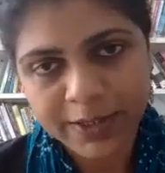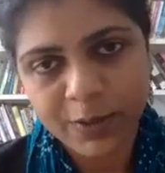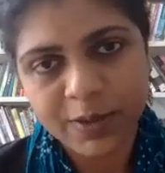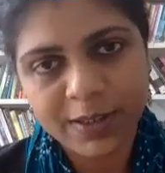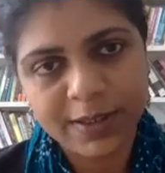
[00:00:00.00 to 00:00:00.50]

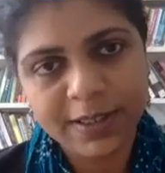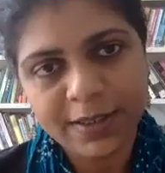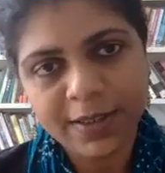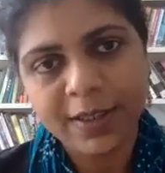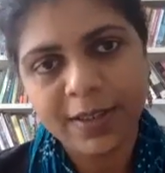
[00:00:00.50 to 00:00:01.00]
So
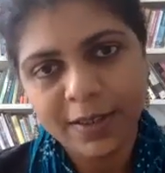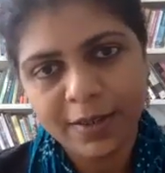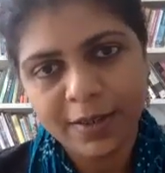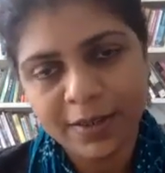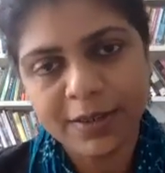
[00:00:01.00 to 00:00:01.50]
these are
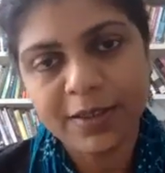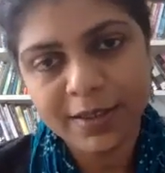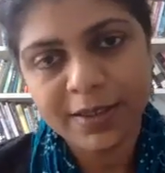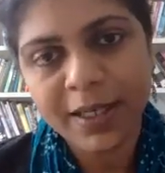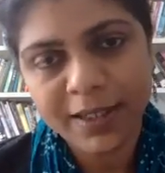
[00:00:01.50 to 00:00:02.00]

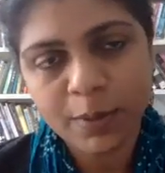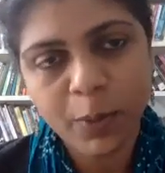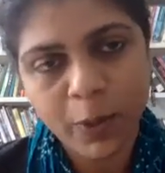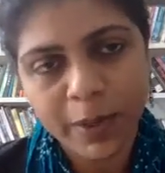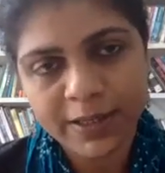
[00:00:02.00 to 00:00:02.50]
starting
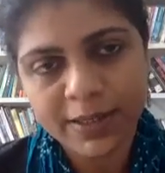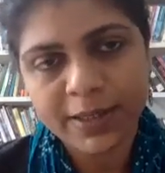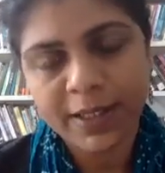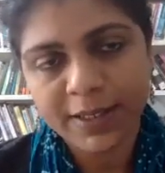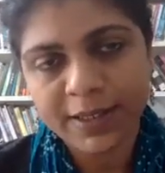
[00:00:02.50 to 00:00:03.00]
points,
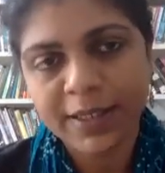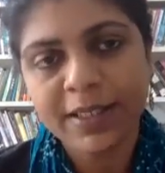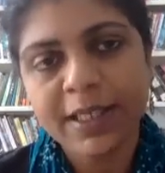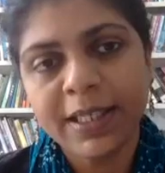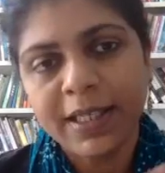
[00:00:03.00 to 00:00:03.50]
and I think